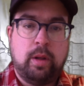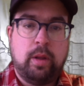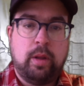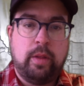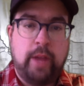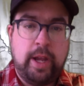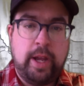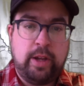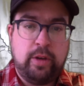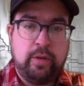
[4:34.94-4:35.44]

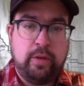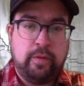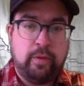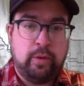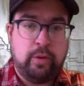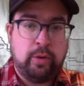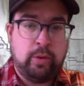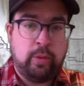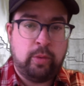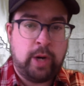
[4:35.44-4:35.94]
Thank you
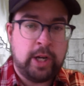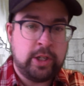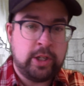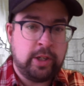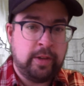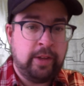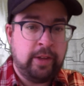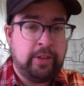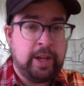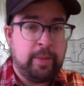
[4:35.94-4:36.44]
for watching
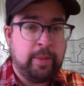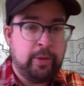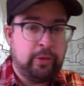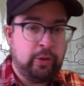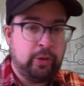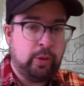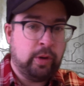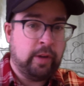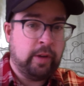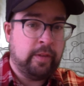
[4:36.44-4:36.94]
this
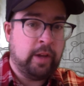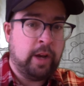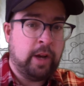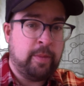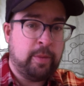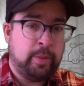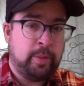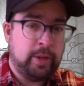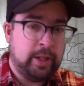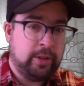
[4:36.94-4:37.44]
episode of the
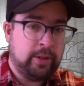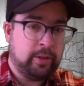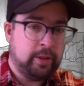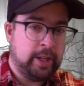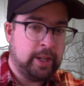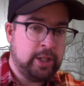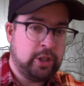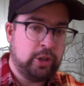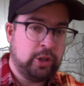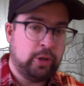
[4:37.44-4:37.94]
Upper Peninsula
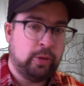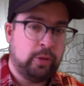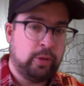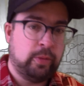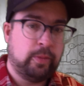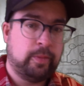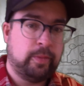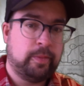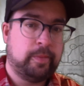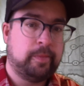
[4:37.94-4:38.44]
Late Show.
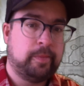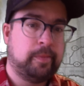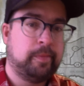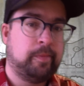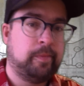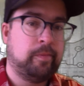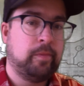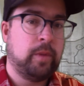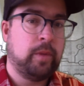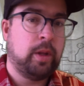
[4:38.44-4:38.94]

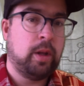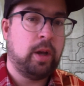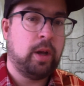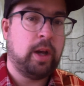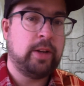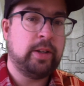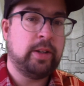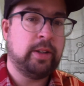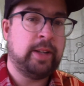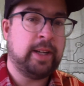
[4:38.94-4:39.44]

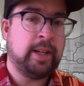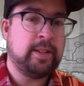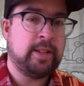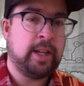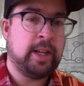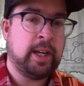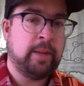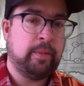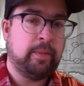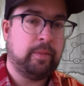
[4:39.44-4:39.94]
Until next
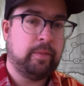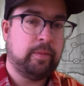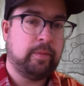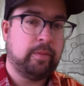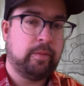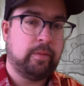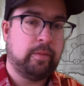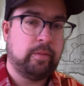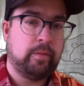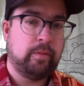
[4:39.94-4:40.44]
time,
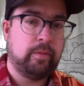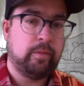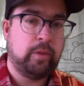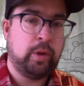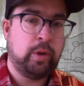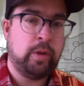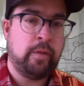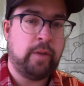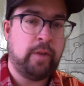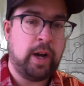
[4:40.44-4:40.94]
you
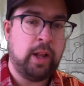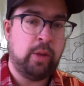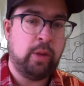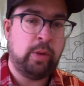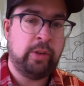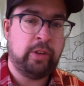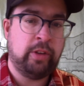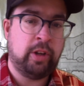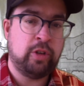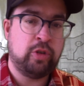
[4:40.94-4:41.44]
can follow
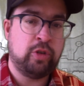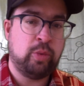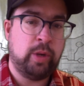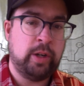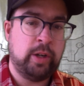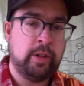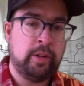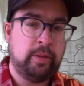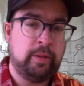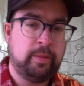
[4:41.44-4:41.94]
us on
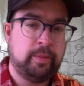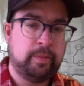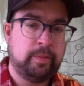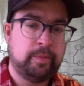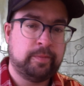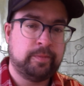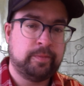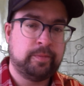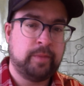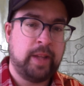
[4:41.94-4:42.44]
Twitter
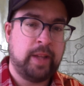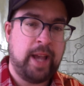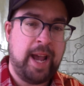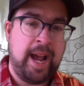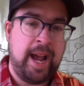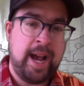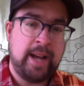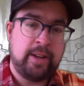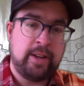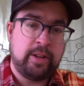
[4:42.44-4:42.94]

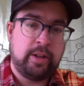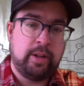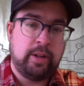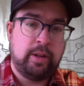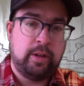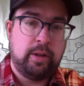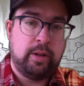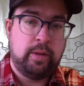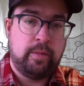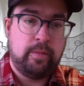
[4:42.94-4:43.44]
at
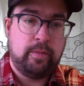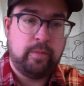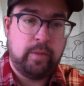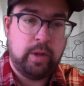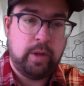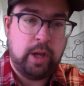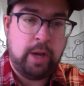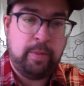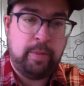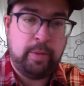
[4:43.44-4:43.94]

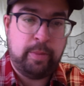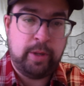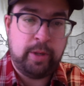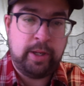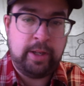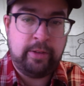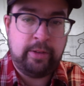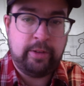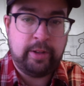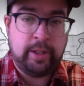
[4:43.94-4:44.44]
Upper
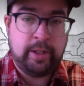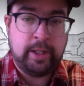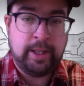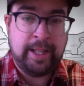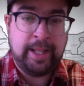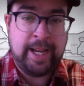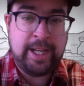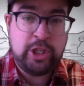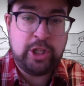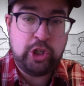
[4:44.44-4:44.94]
Peninsula
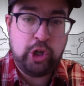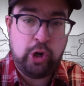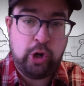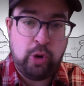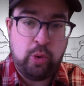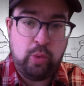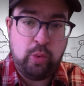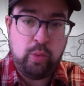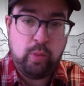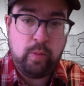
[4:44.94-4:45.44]
Late
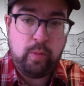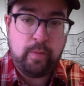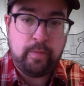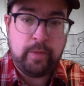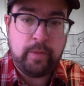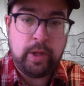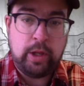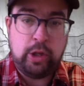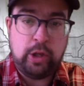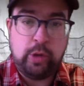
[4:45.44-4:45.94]
Show.
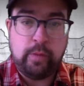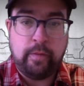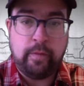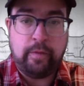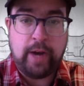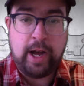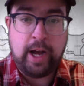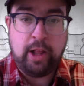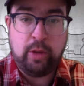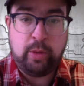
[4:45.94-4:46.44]
You can
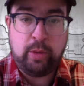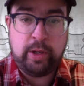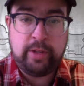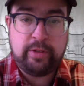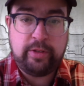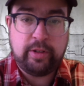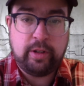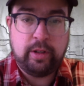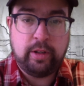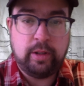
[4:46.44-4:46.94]
follow us,
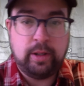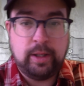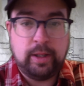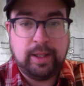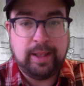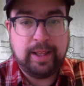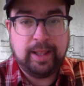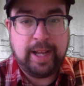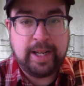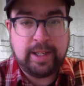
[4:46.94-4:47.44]

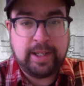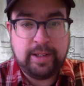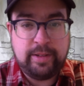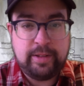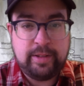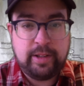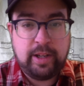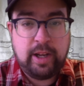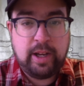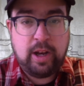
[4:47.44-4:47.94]
like us,
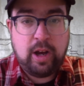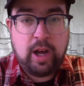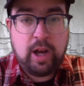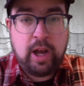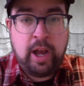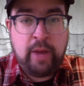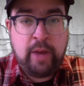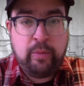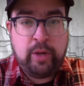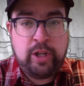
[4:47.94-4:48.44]

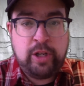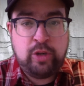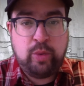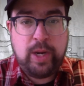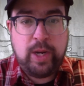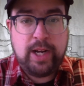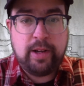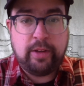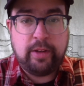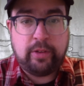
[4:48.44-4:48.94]
and
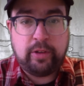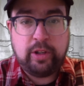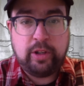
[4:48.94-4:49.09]
retweet us.